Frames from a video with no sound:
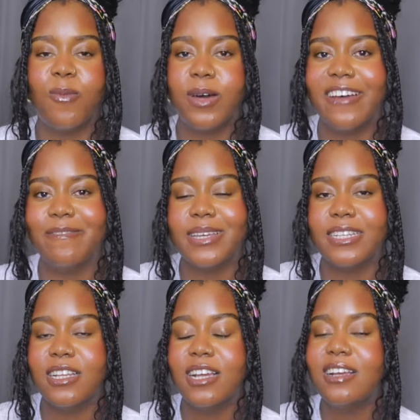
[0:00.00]
and what I've
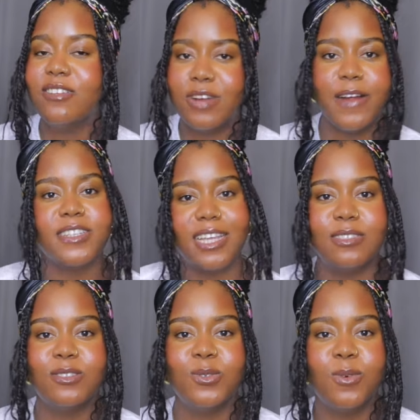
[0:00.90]
been
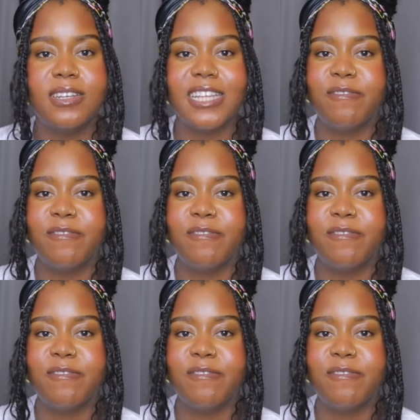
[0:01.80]
gravitating towards.